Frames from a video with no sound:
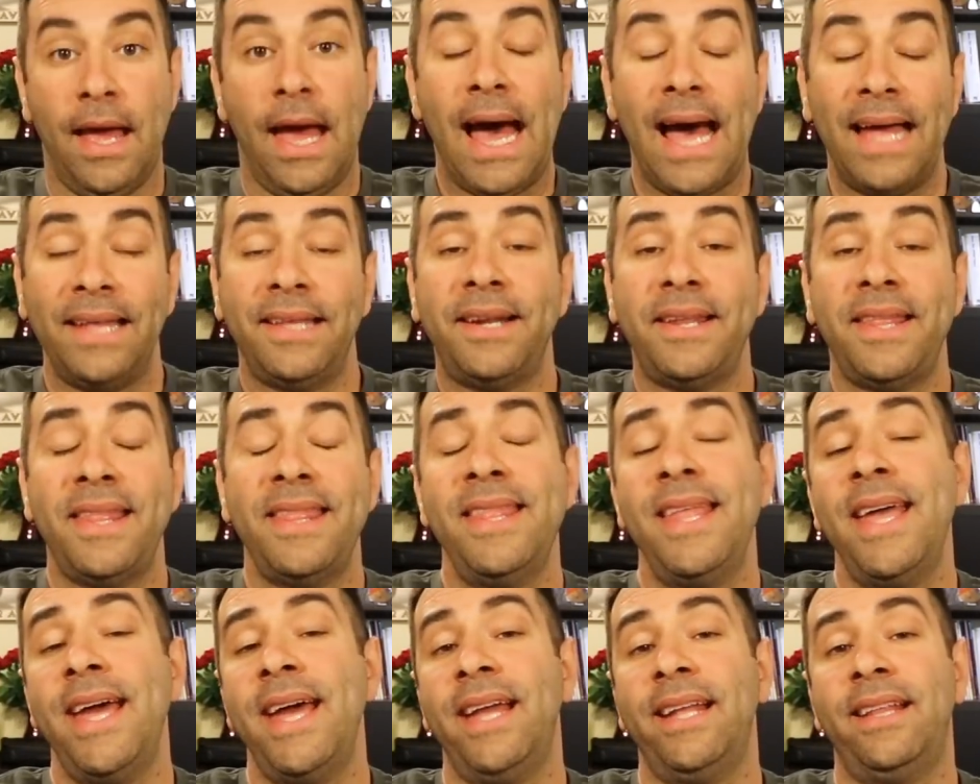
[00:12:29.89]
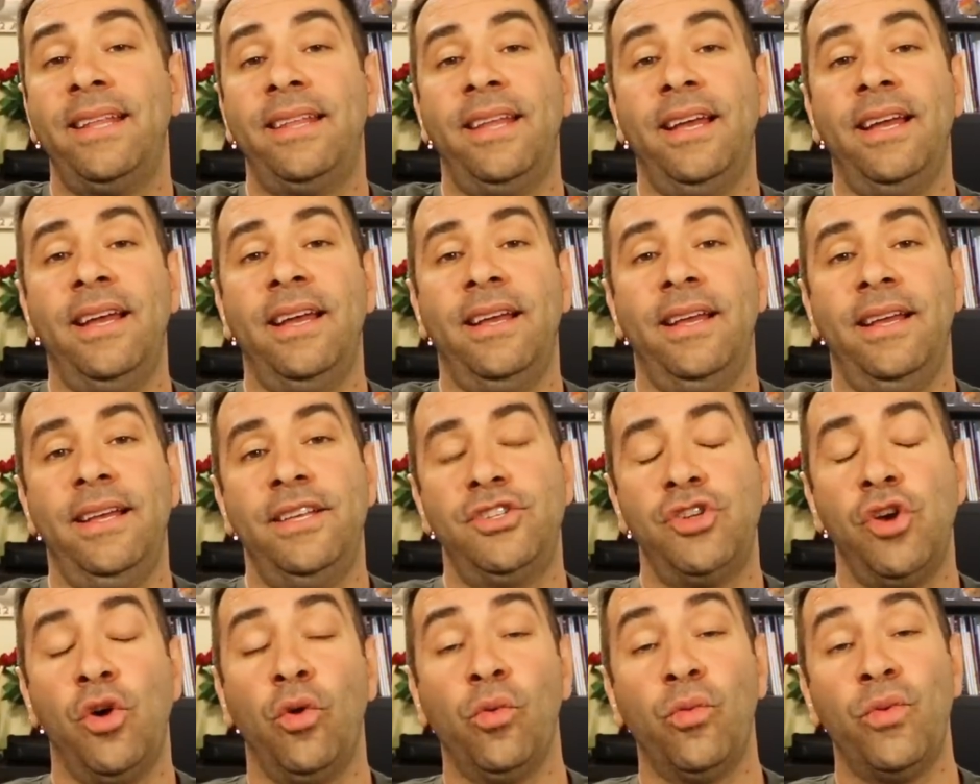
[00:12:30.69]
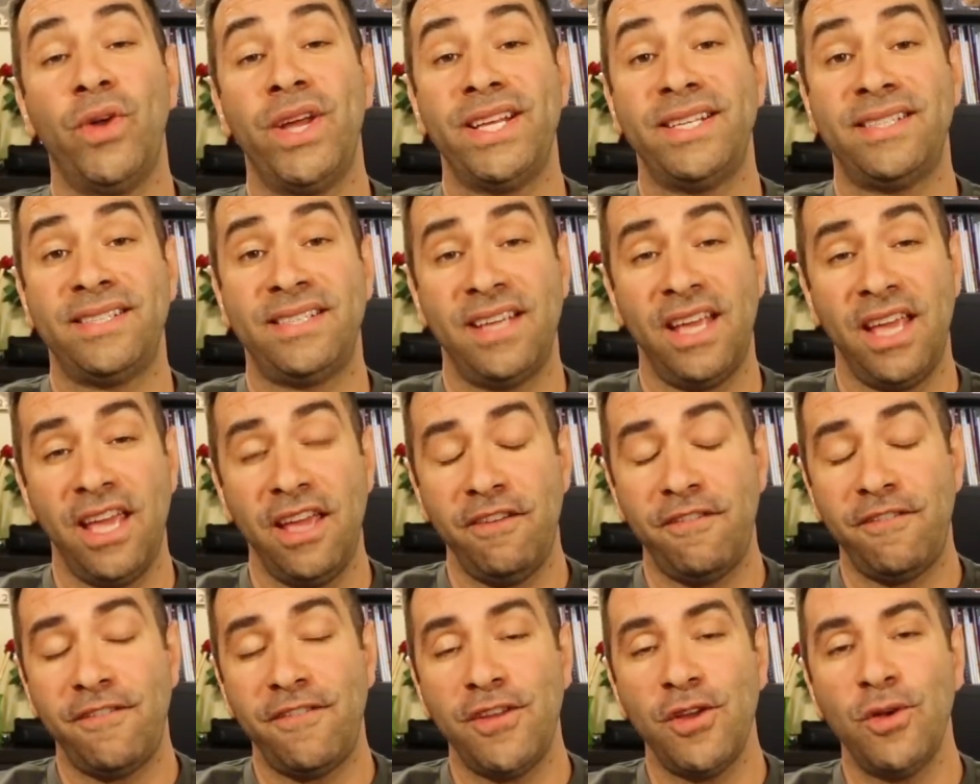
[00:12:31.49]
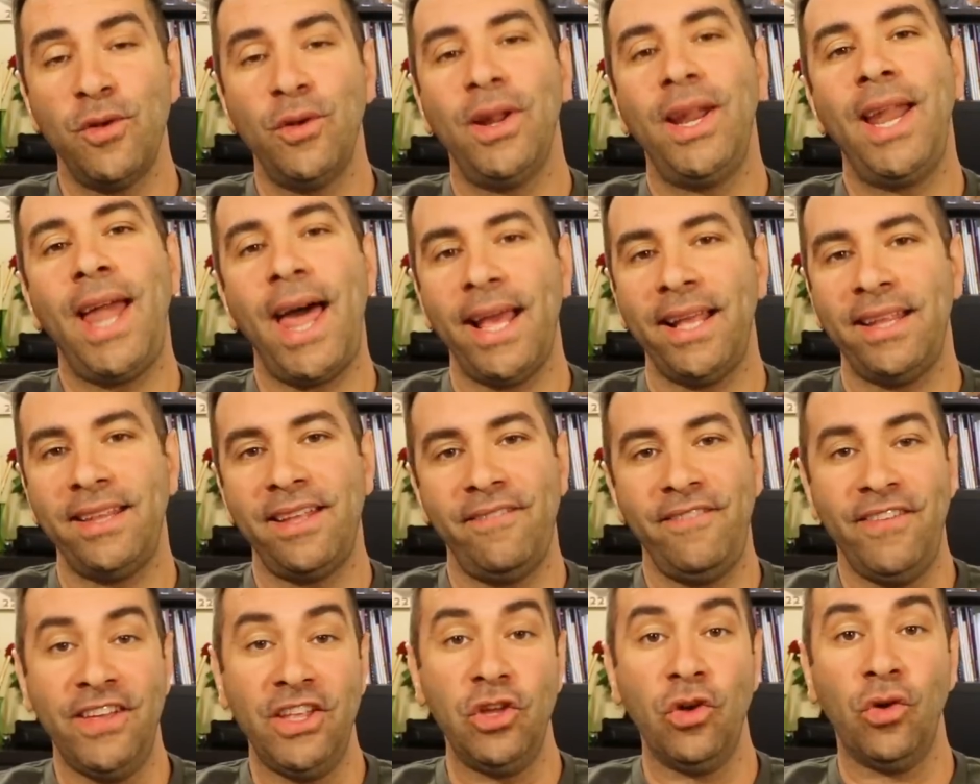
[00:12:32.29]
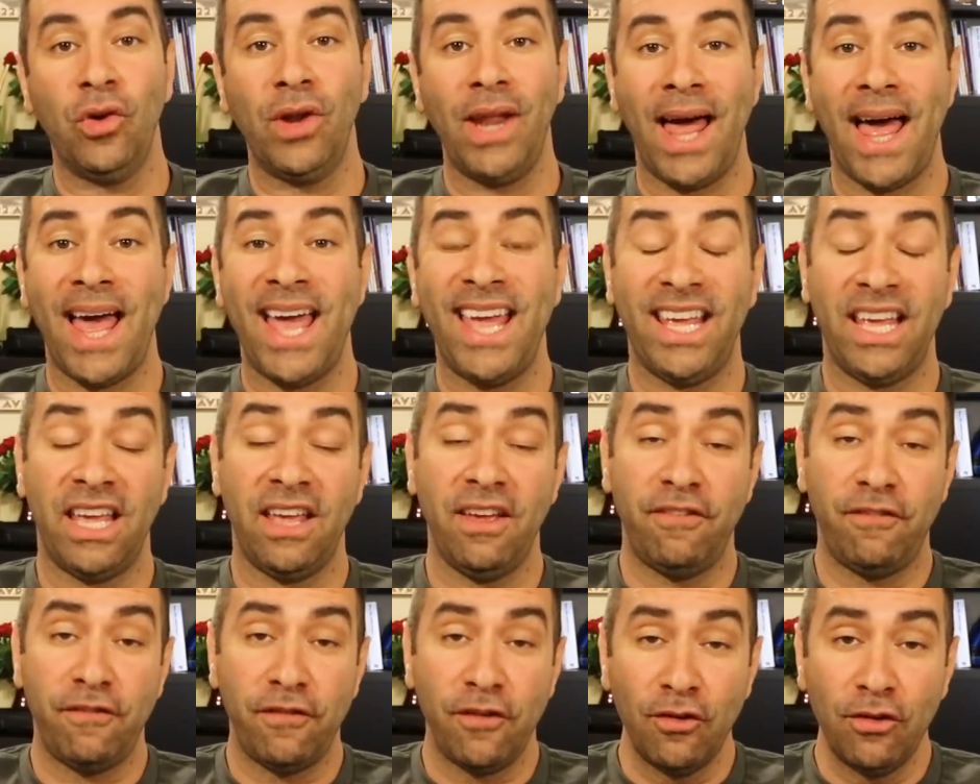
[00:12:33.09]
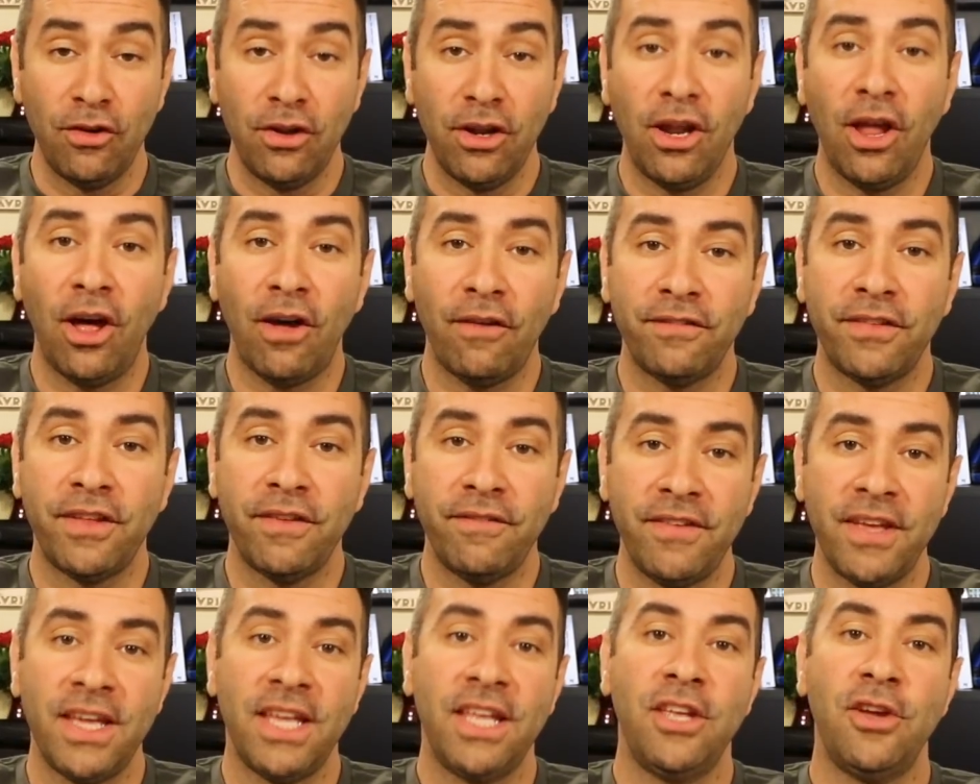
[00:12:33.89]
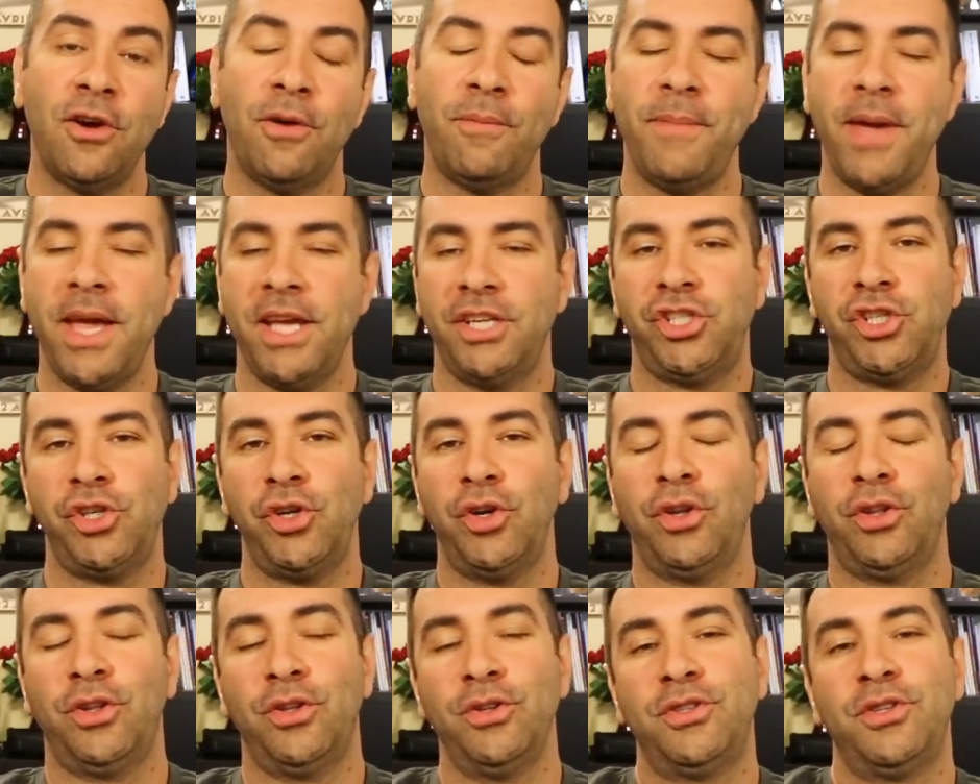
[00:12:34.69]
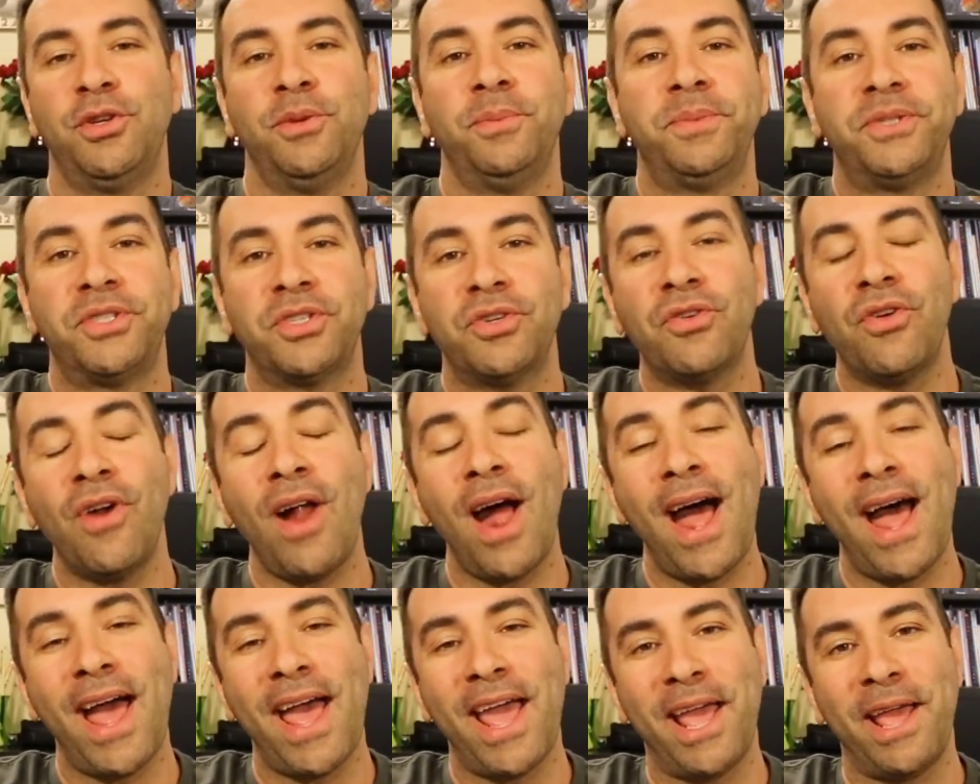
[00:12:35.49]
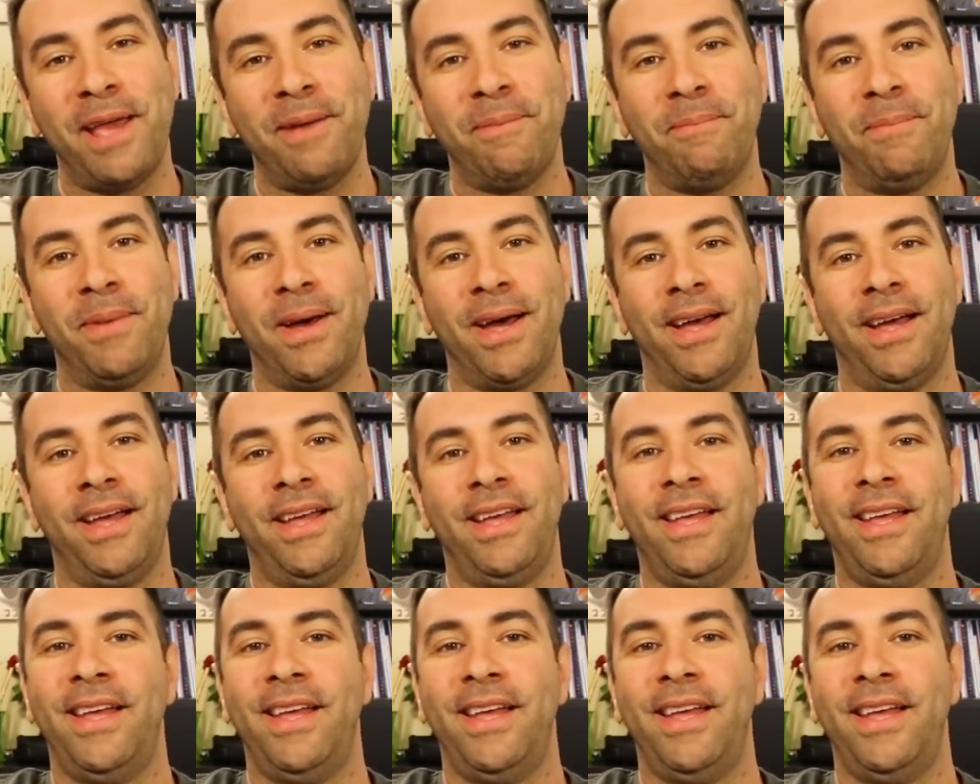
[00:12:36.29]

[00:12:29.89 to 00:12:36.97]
Other than that, as always, if you like the video, if you love the video, make sure to subscribe.